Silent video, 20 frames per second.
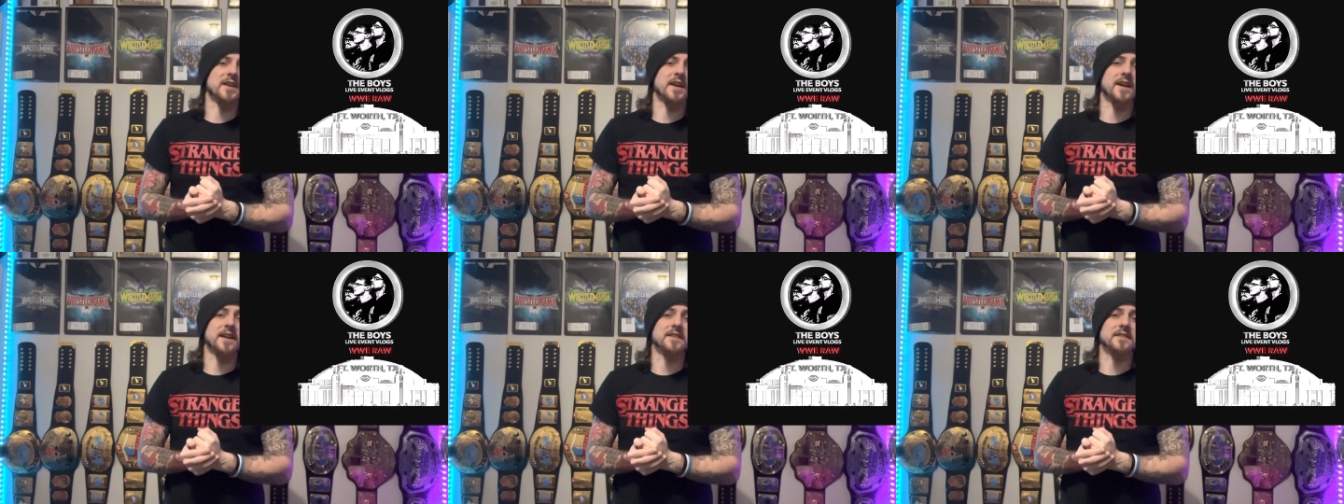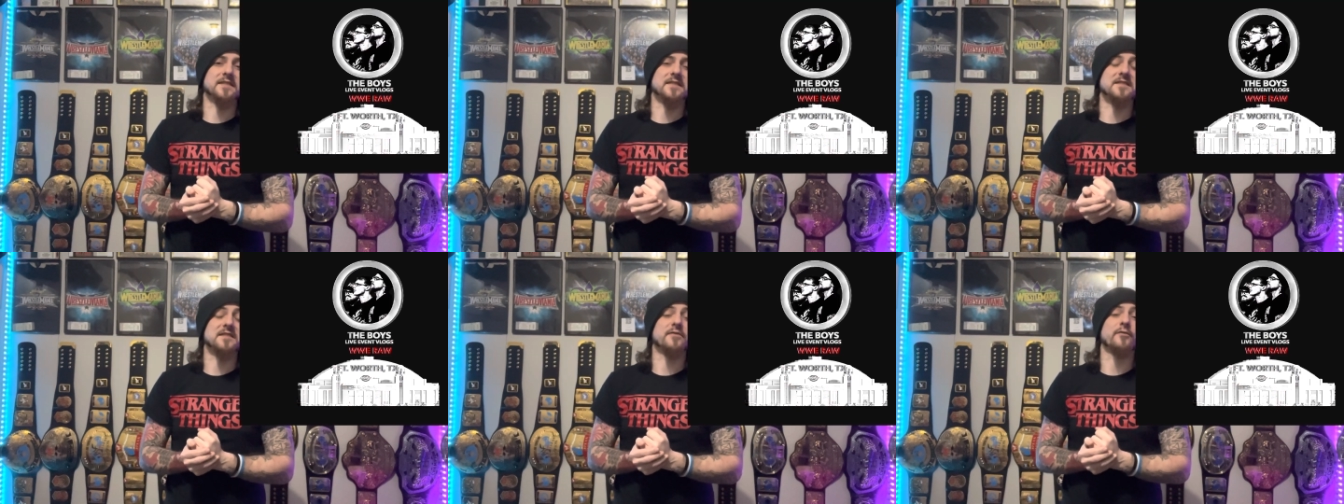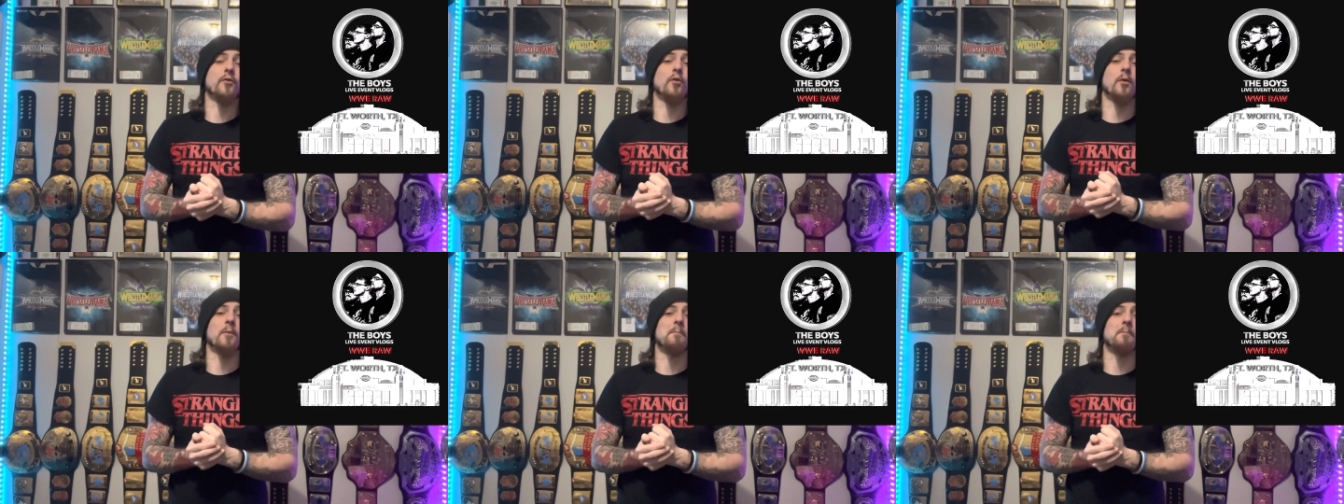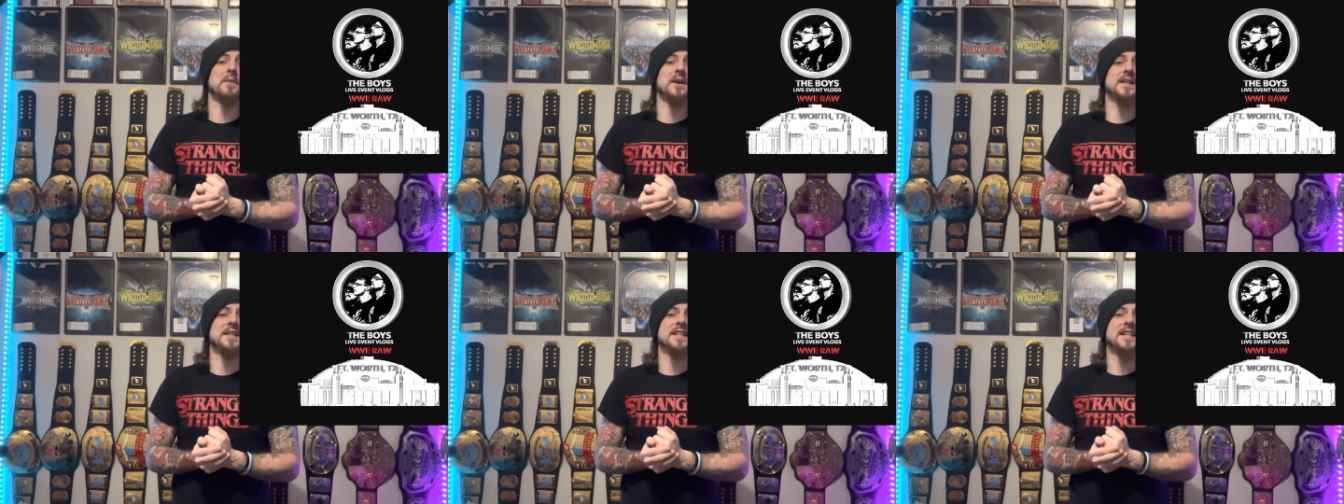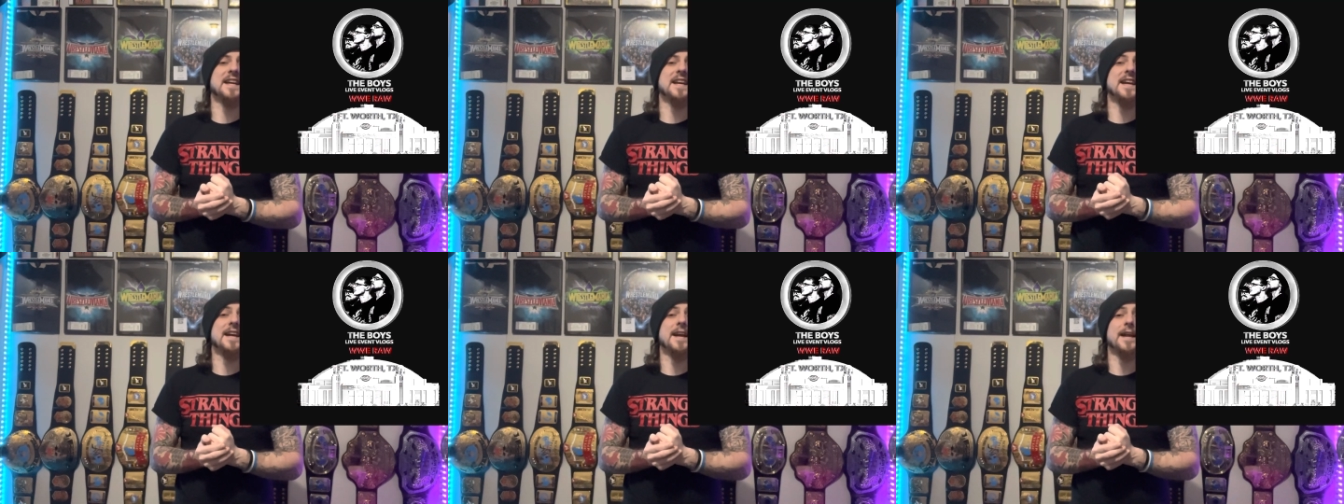Texas for
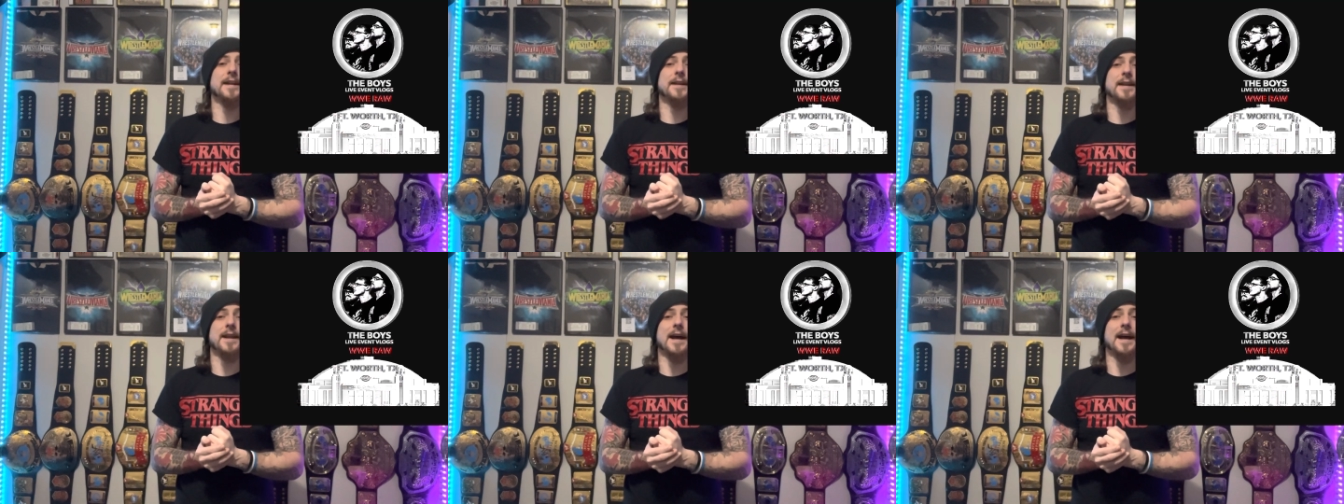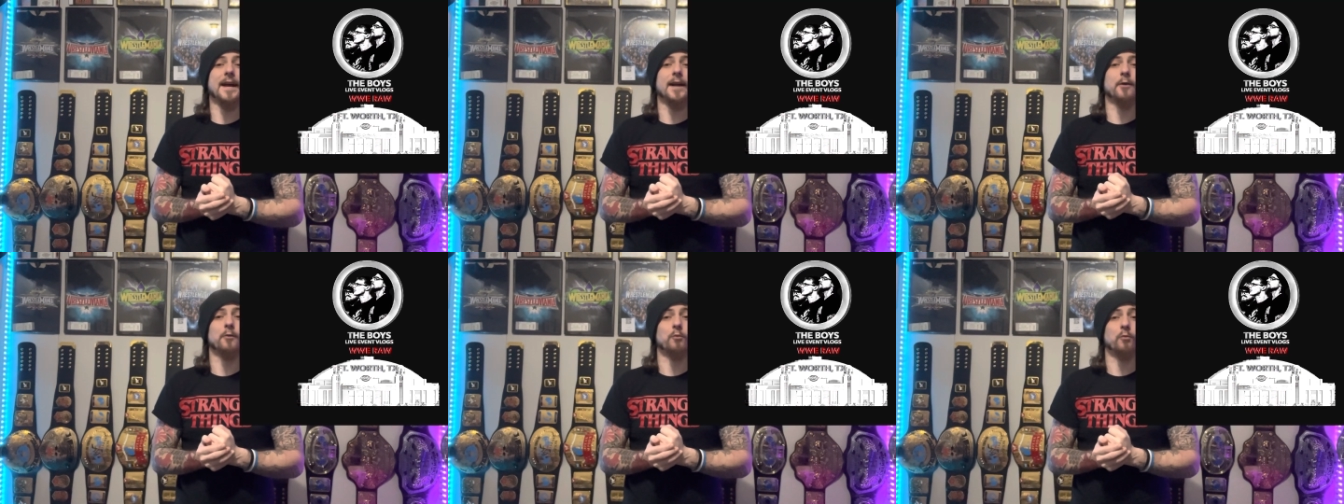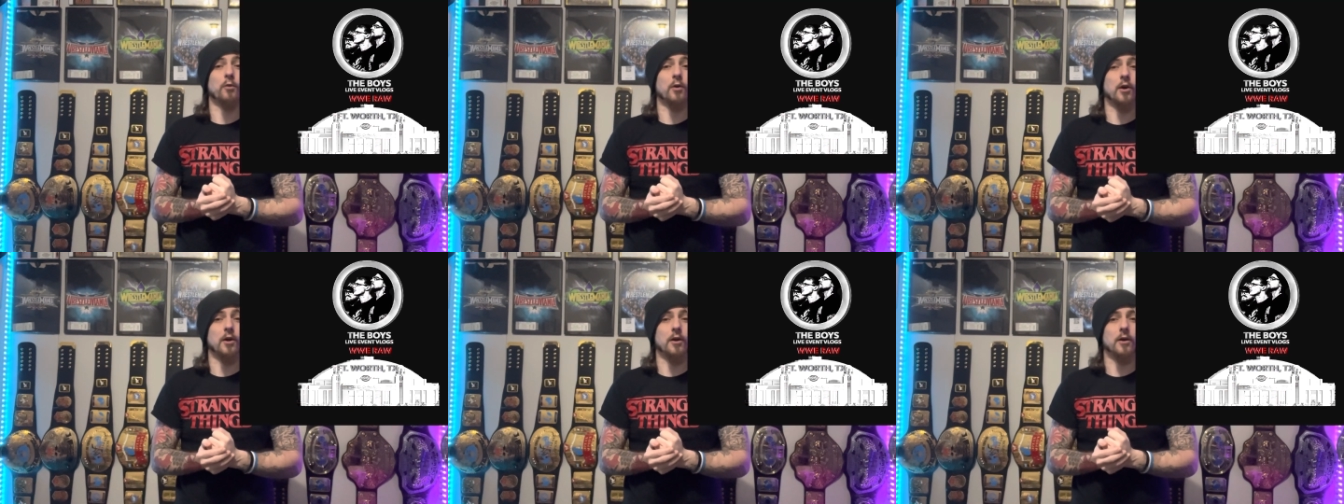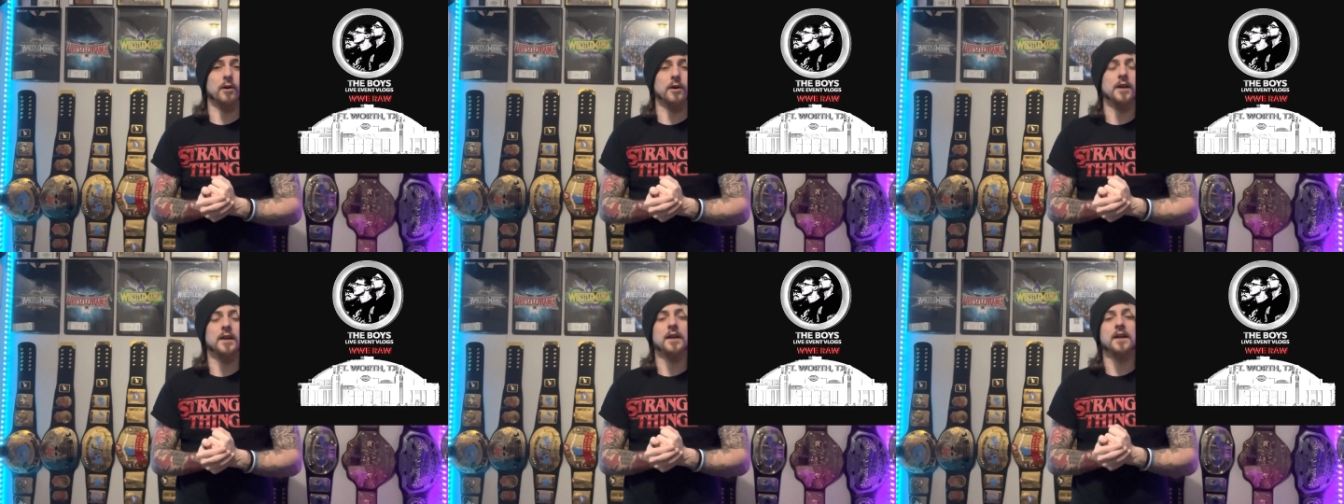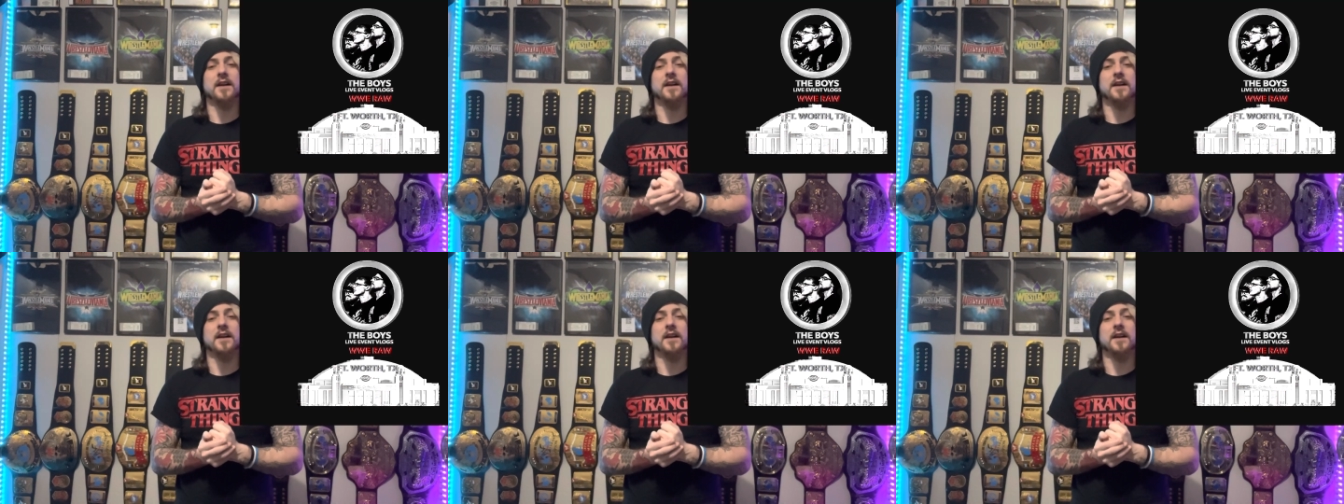Monday Night Raw.